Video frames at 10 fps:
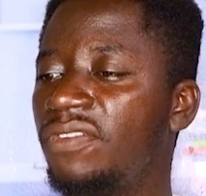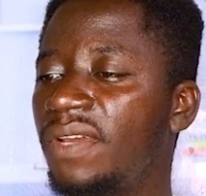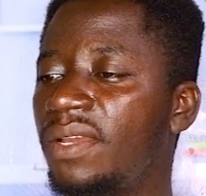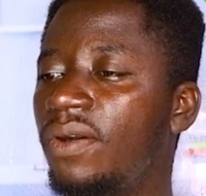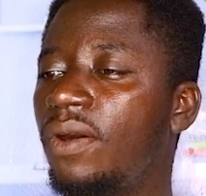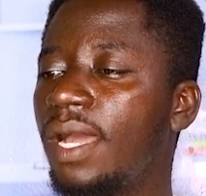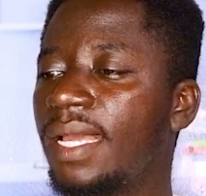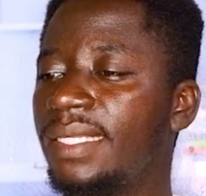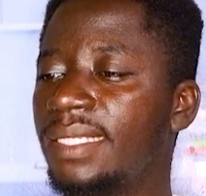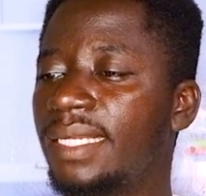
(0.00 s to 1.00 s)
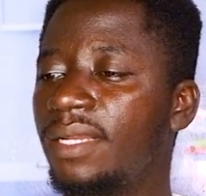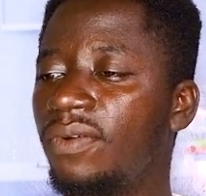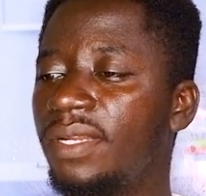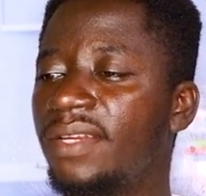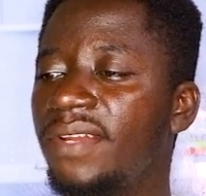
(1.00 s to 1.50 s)
it over here, or I can just
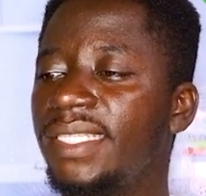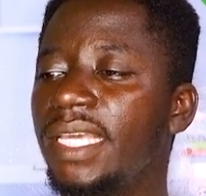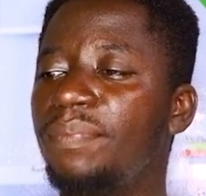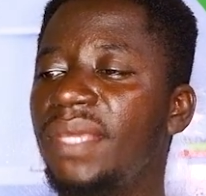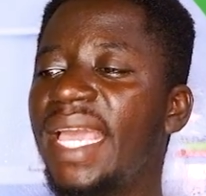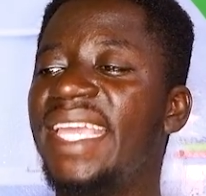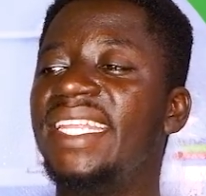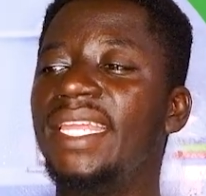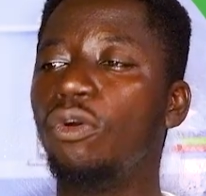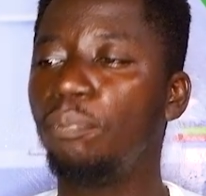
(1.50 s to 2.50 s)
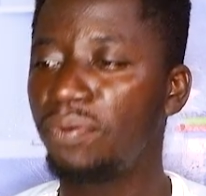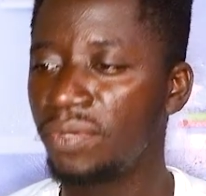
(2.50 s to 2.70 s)
click on create A P I in new